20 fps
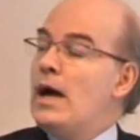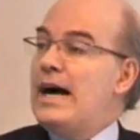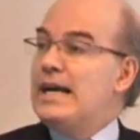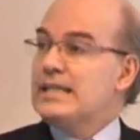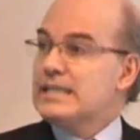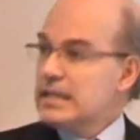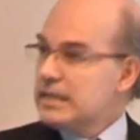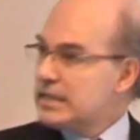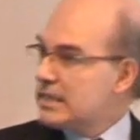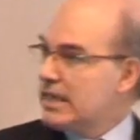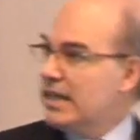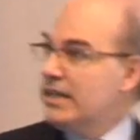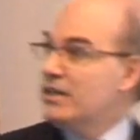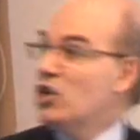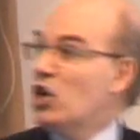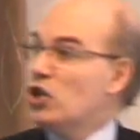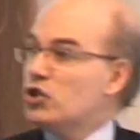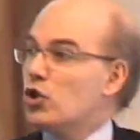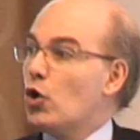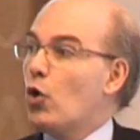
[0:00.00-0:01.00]
As I
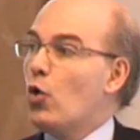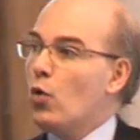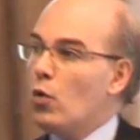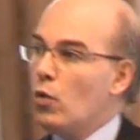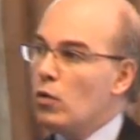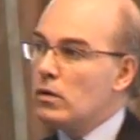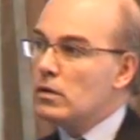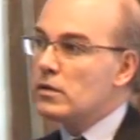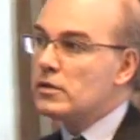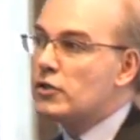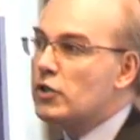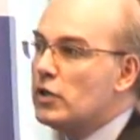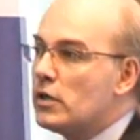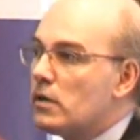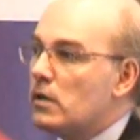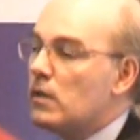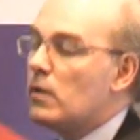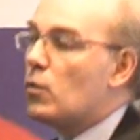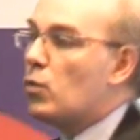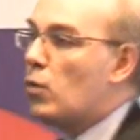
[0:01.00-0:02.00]
say, not all
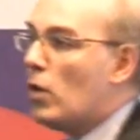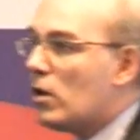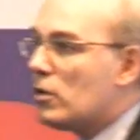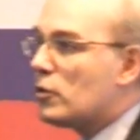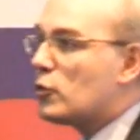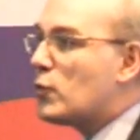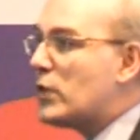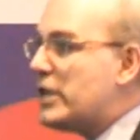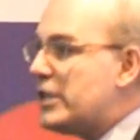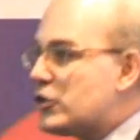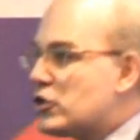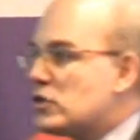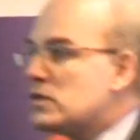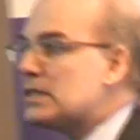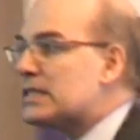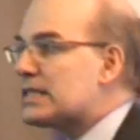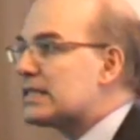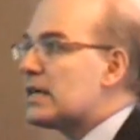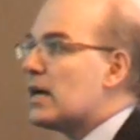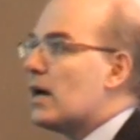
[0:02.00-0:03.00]
the world
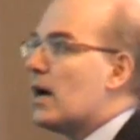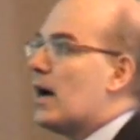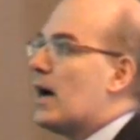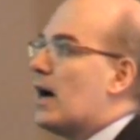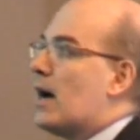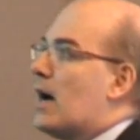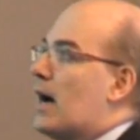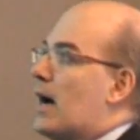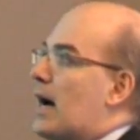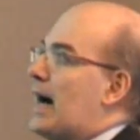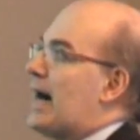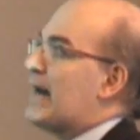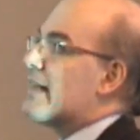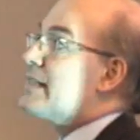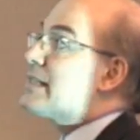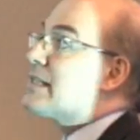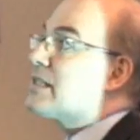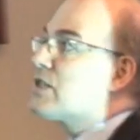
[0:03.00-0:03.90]
regions had